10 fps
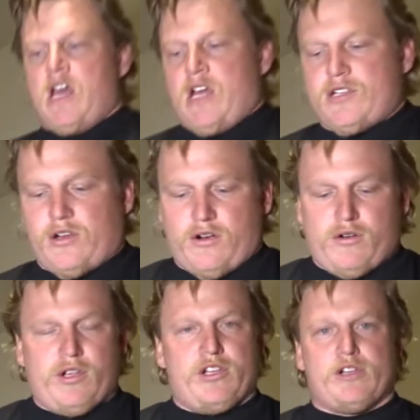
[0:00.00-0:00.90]
So
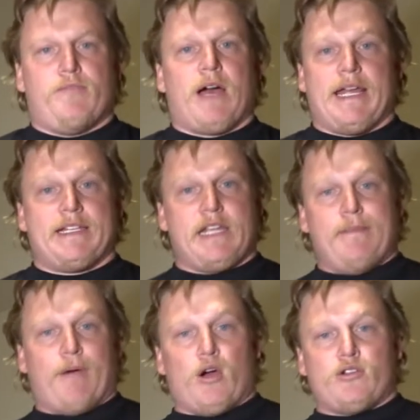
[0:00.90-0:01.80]
you just buy a
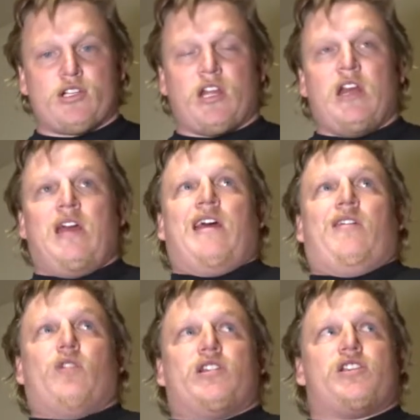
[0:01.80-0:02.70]
T-post,
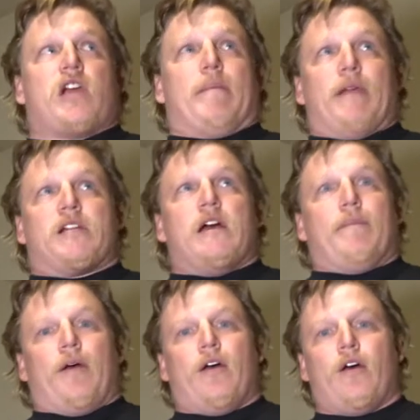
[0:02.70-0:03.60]
which I picked up
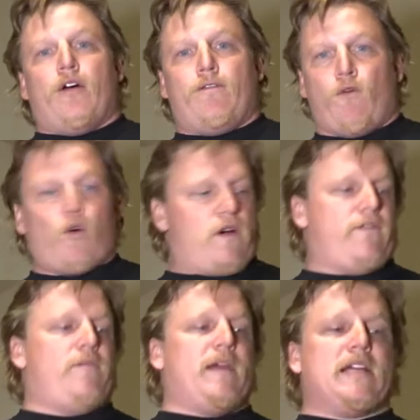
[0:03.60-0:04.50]
four of
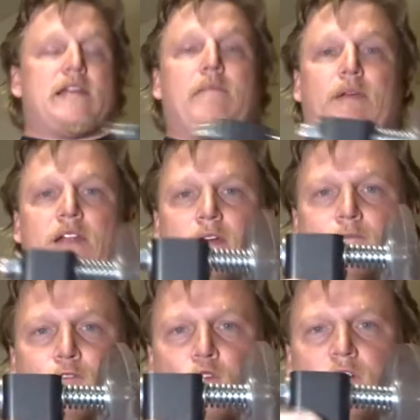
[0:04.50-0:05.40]
them because I picked up
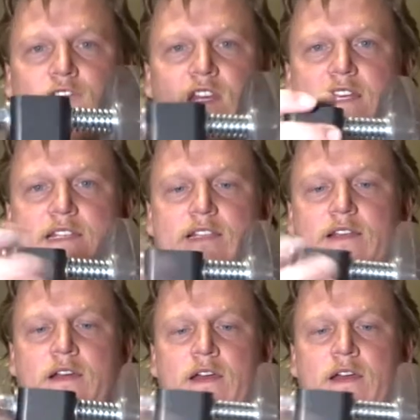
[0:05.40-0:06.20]
four of these